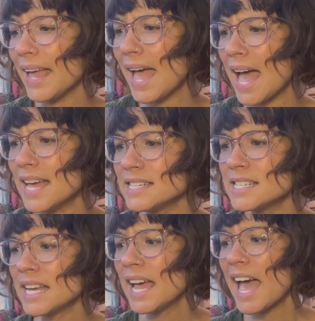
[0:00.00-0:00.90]

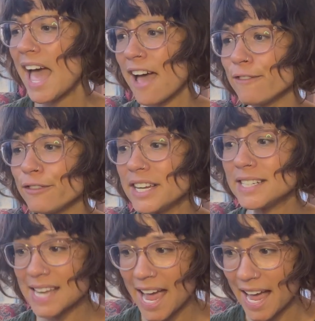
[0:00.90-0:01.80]
And every
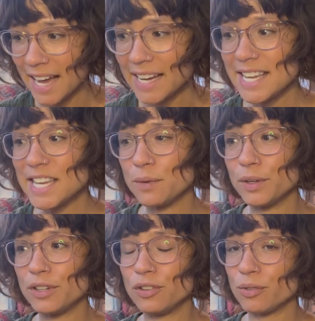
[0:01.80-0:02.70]
day he
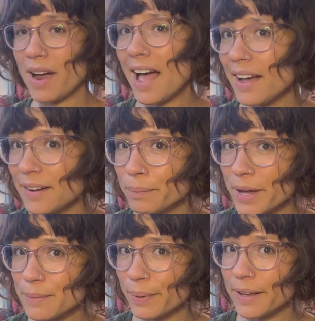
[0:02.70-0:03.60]
would drag
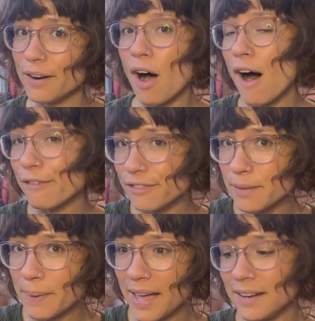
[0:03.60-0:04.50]
Bun Bun off
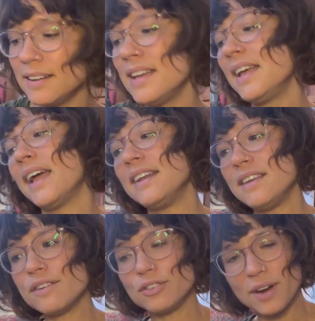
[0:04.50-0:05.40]
the bed and
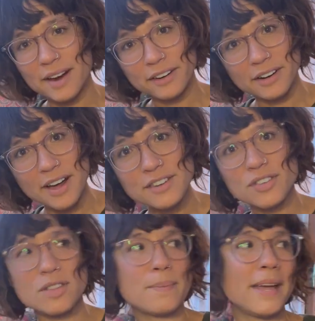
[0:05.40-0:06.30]
either drag her
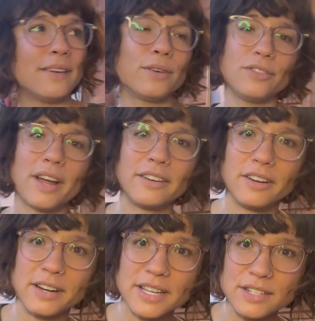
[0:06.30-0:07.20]
under the bed or drag
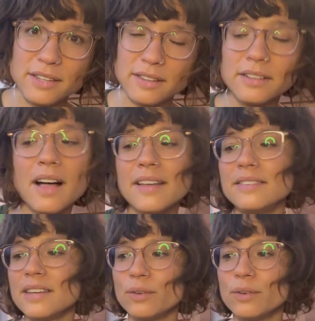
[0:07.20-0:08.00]
her into the closet